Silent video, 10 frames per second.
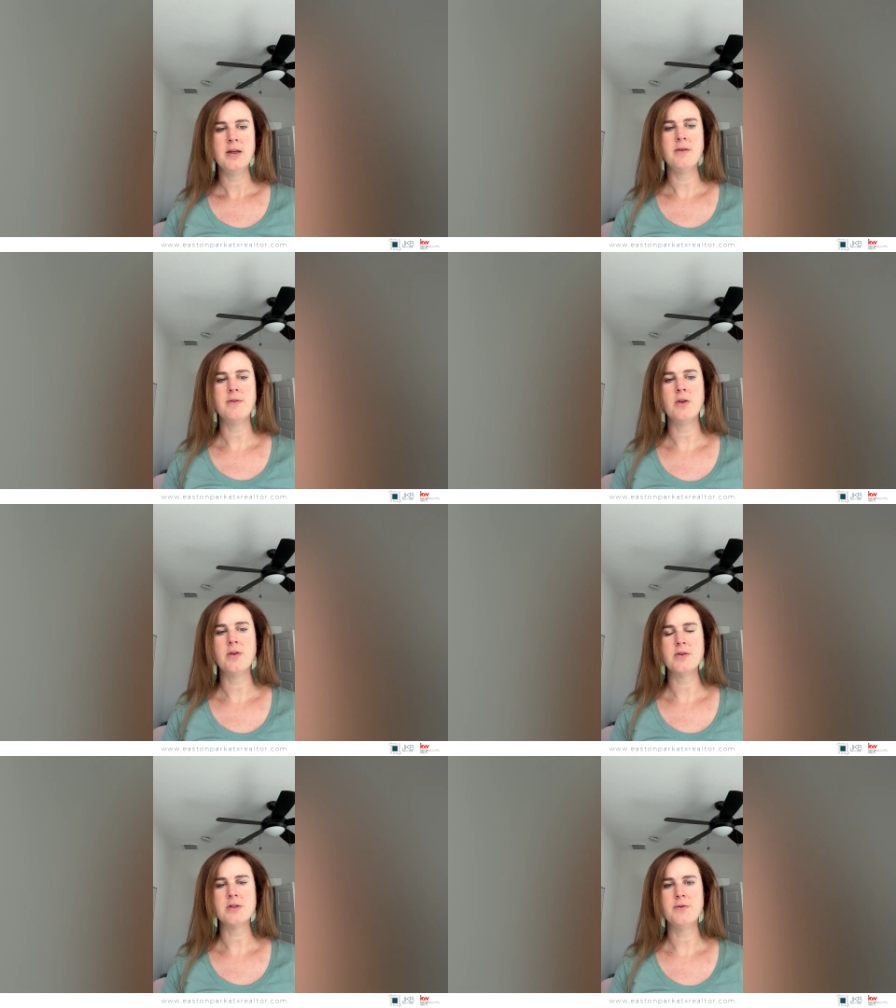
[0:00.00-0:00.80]
Even though
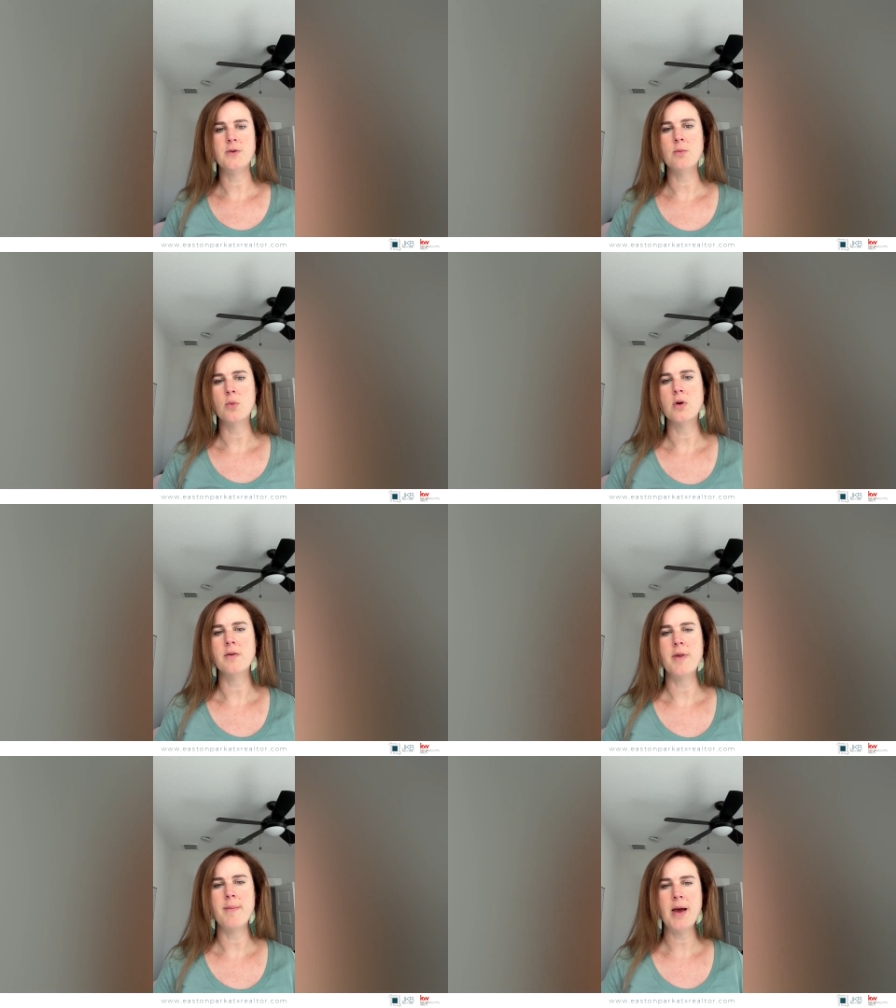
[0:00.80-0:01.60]
there's a few more
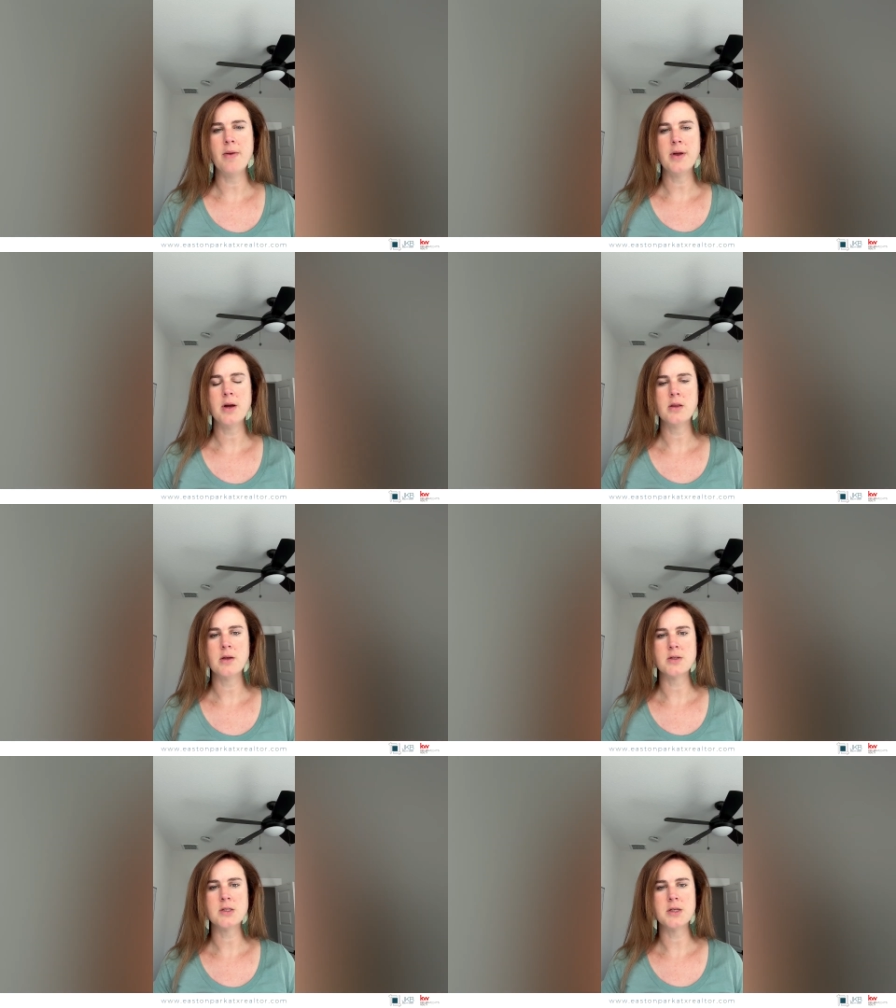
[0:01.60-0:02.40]
of them out there,
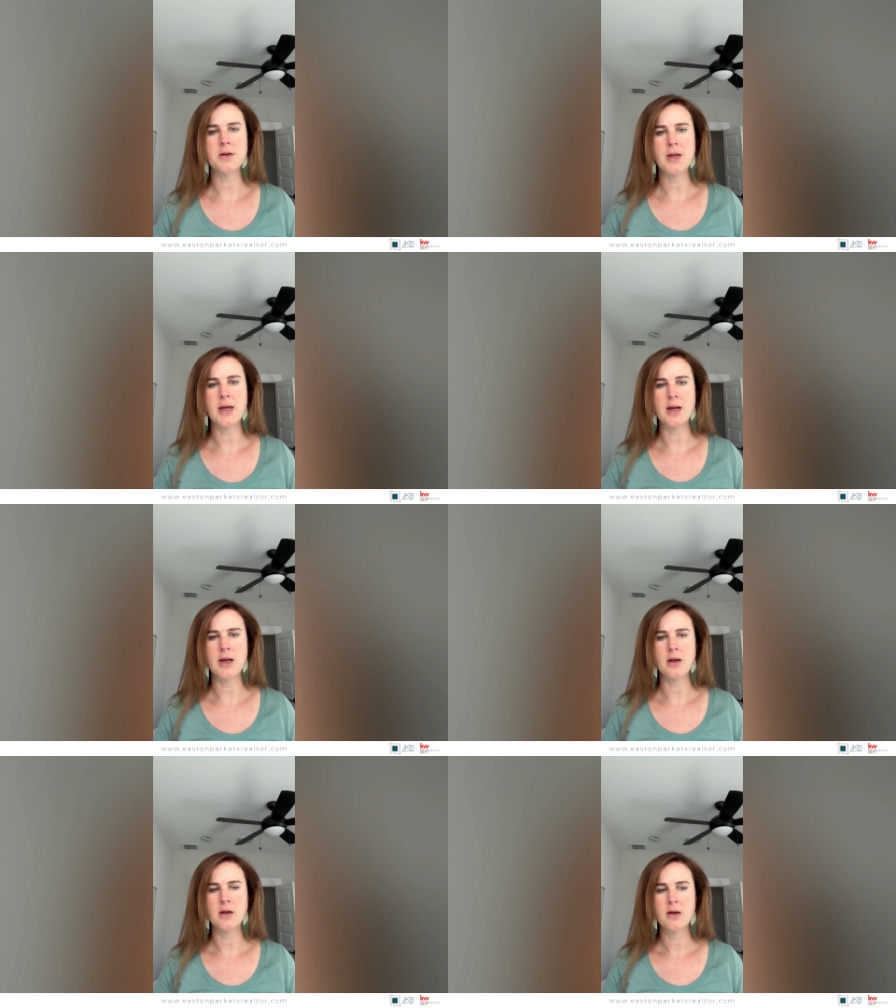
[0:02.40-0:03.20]
they're still getting